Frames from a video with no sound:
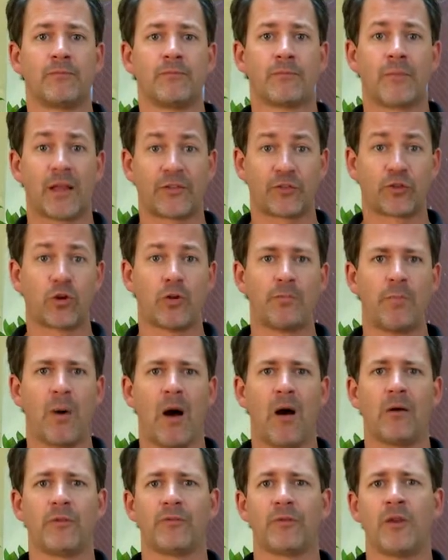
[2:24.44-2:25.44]
That's good
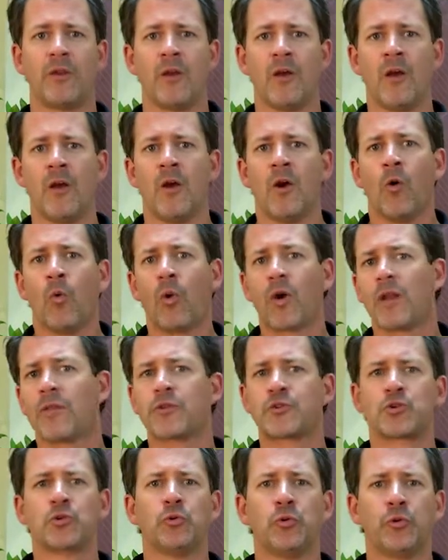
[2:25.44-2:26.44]
policy. What other
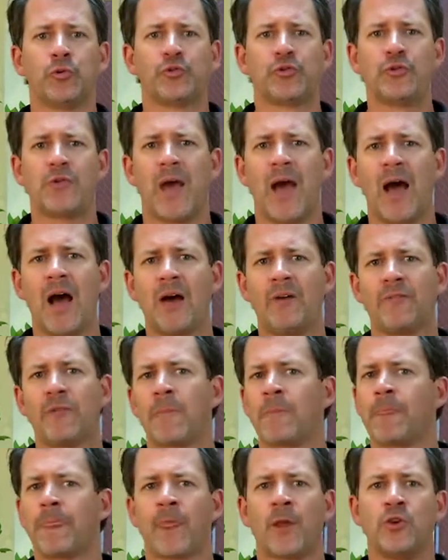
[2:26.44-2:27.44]
tools do you have?
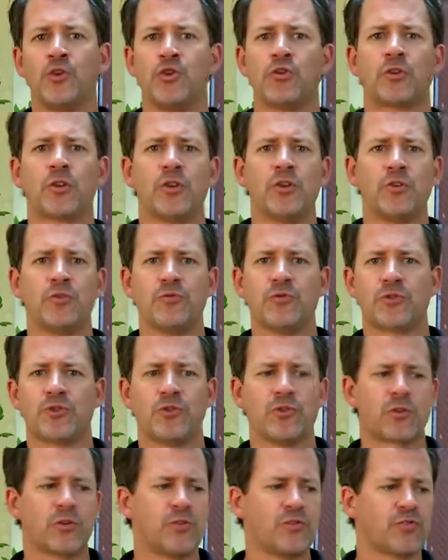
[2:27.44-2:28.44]
You can use
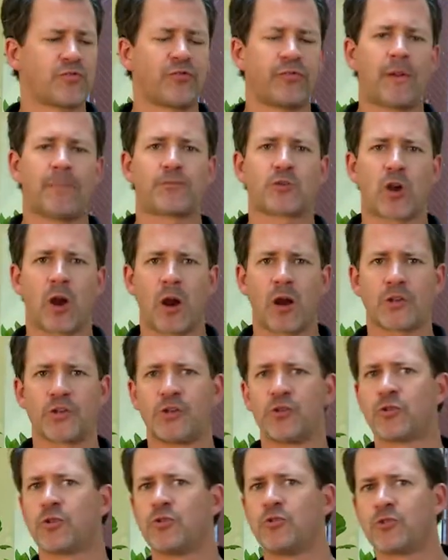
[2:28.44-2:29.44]
flip charts,
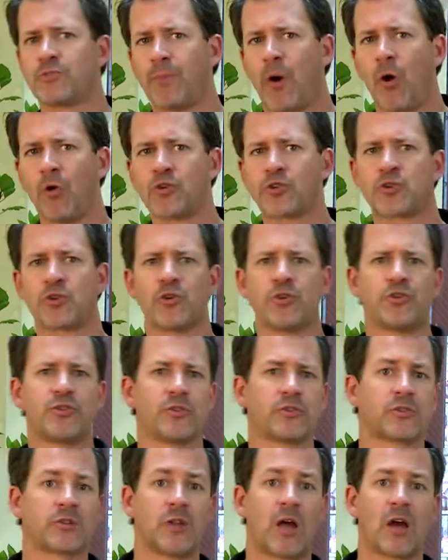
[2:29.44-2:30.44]
you can use posters.
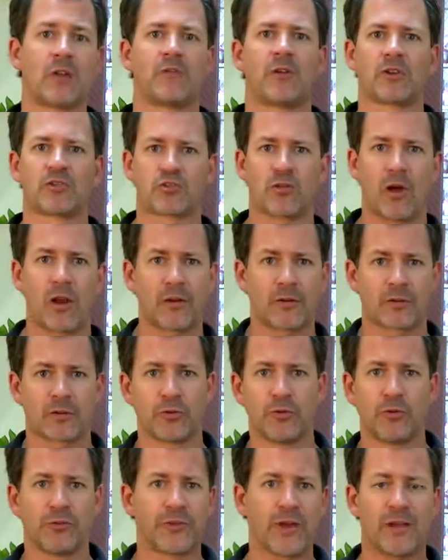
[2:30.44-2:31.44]
There's a lot of electronic
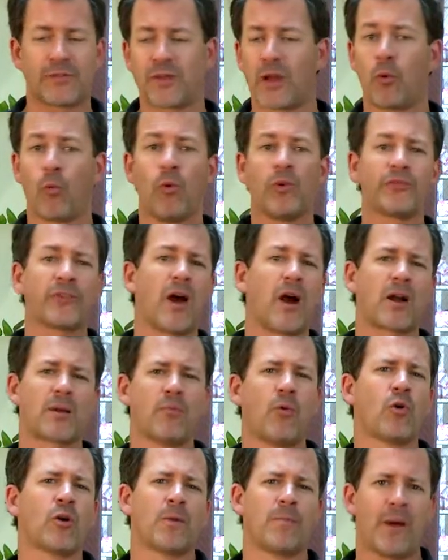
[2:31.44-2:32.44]
tools out there. We'll talk
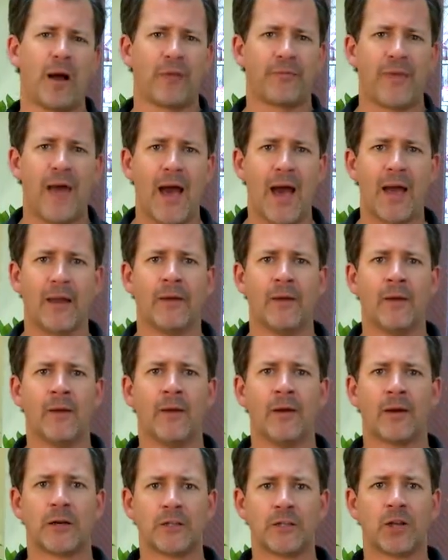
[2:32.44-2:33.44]
more about that
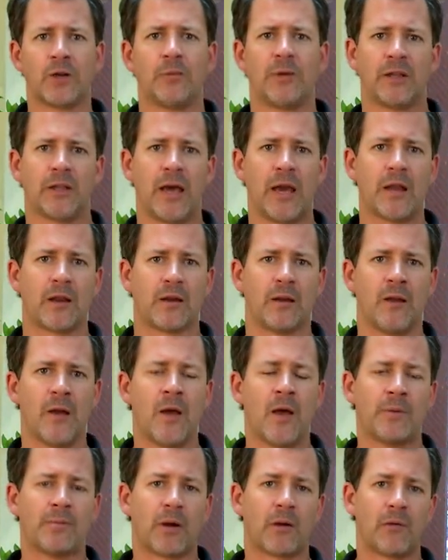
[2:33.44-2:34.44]
a little bit later.
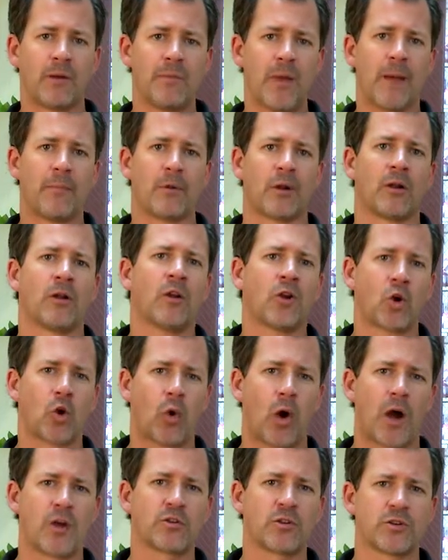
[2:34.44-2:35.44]
But remember,
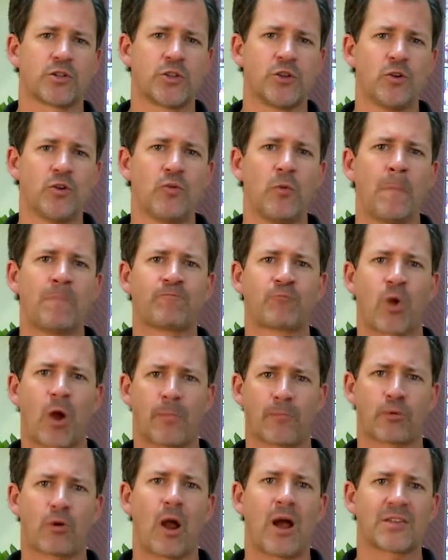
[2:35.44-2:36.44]
Quadrant 2 are
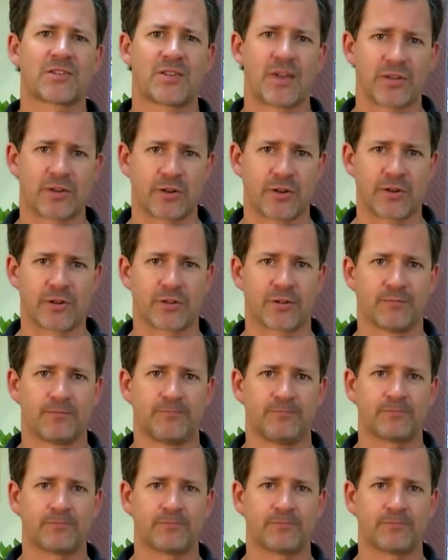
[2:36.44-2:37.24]
processors.